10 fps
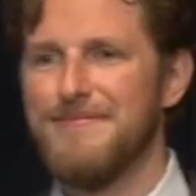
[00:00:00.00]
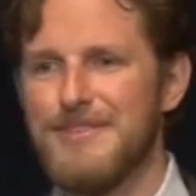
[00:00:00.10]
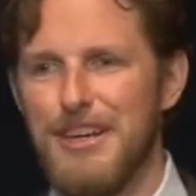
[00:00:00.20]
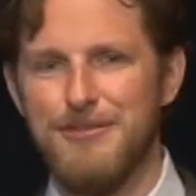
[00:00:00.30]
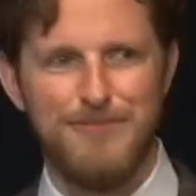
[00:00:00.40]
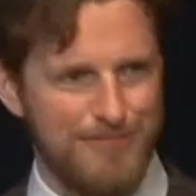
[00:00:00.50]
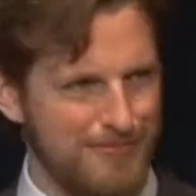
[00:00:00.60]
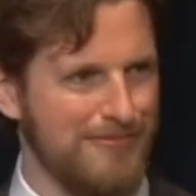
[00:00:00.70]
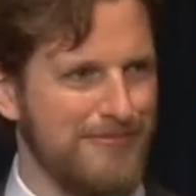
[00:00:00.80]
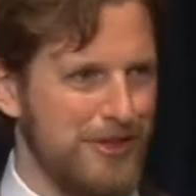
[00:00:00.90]
So
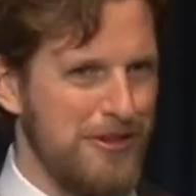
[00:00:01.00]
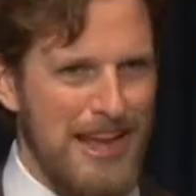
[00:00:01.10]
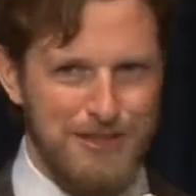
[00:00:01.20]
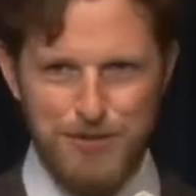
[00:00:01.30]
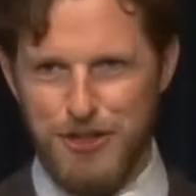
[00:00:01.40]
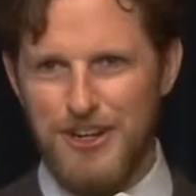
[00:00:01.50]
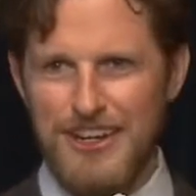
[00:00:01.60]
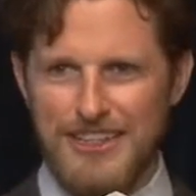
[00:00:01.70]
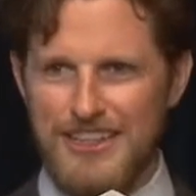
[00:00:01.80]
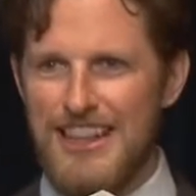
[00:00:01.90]
you guys were good at
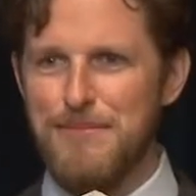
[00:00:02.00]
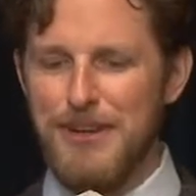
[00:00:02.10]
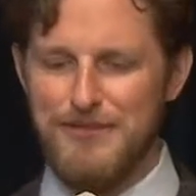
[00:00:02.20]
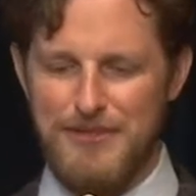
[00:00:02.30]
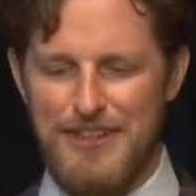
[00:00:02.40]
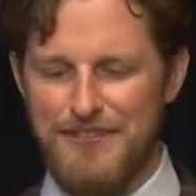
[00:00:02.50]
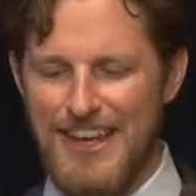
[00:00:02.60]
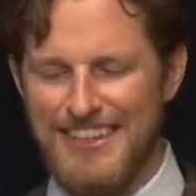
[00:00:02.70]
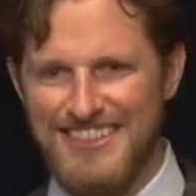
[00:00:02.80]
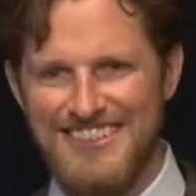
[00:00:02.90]
clicking that button really
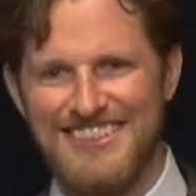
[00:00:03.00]
fast.